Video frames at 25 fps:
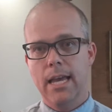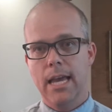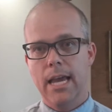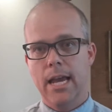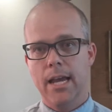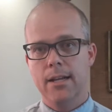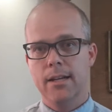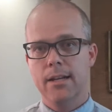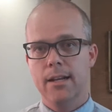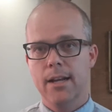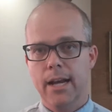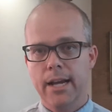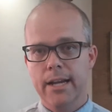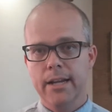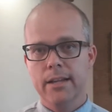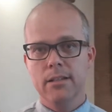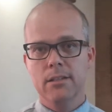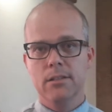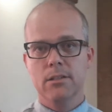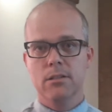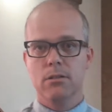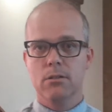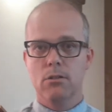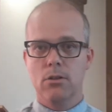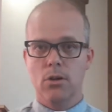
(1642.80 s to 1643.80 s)

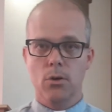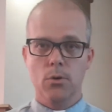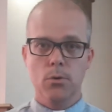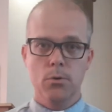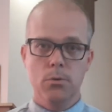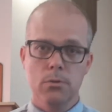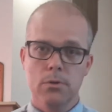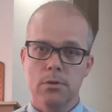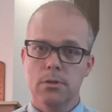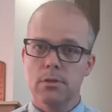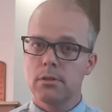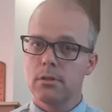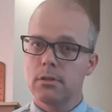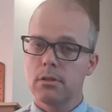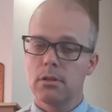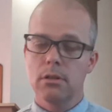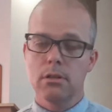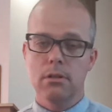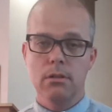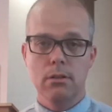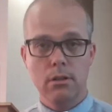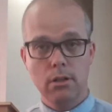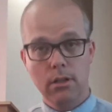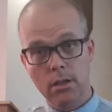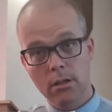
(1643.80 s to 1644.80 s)
Ananias goes
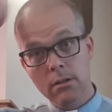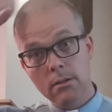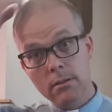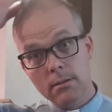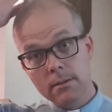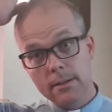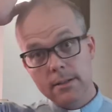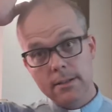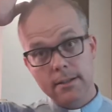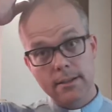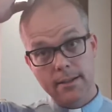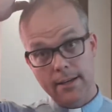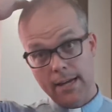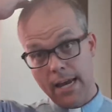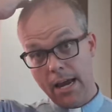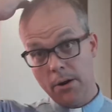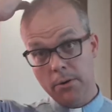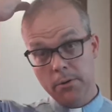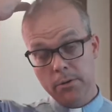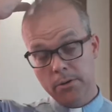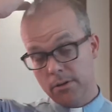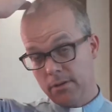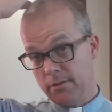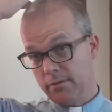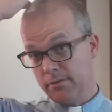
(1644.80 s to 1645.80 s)
into the
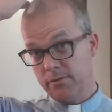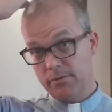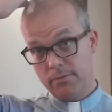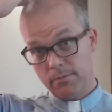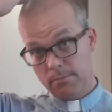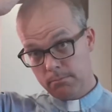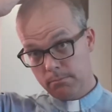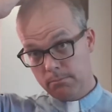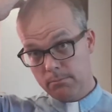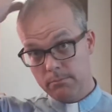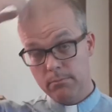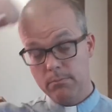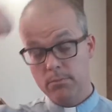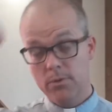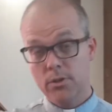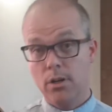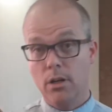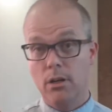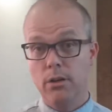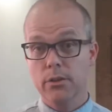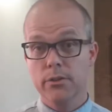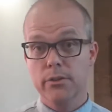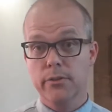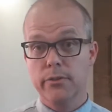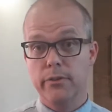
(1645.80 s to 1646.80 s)
house of
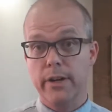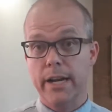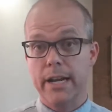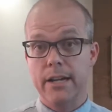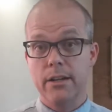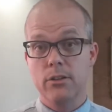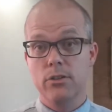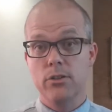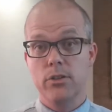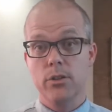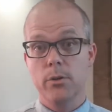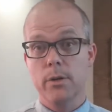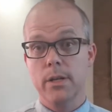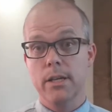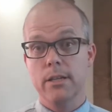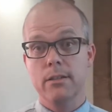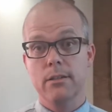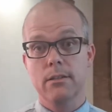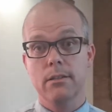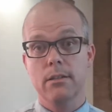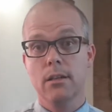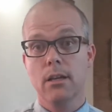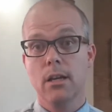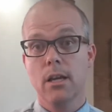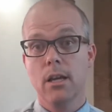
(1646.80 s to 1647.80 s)
Saul's friend
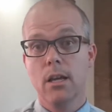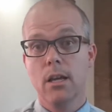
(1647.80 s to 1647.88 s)
Judas